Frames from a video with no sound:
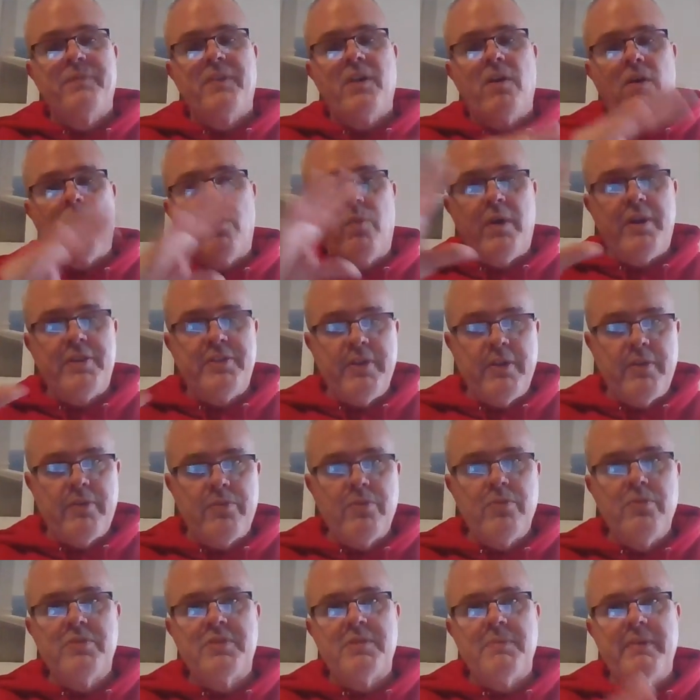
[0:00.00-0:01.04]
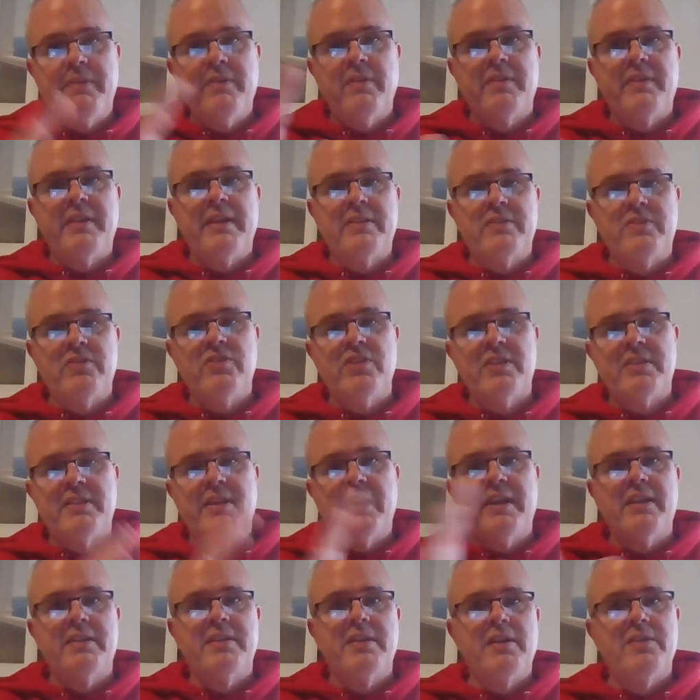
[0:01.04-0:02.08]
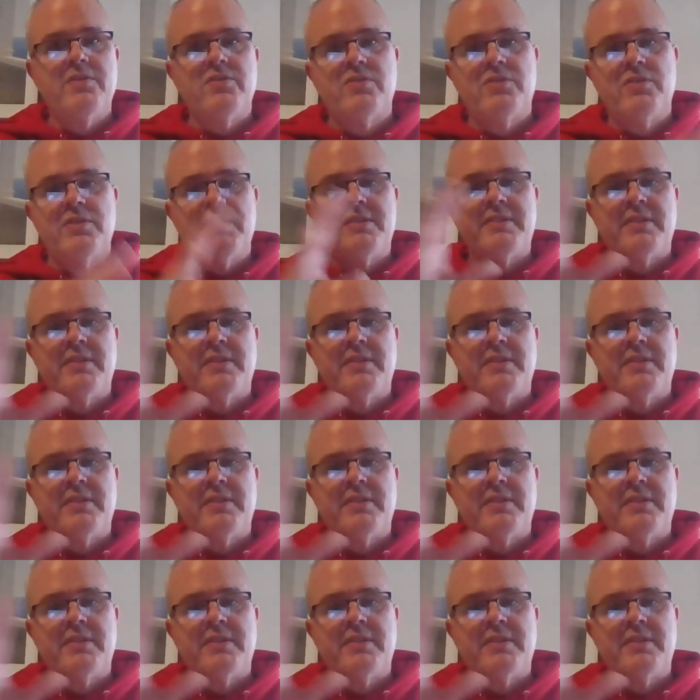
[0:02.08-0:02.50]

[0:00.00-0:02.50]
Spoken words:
are rushing through some of your things just to get done to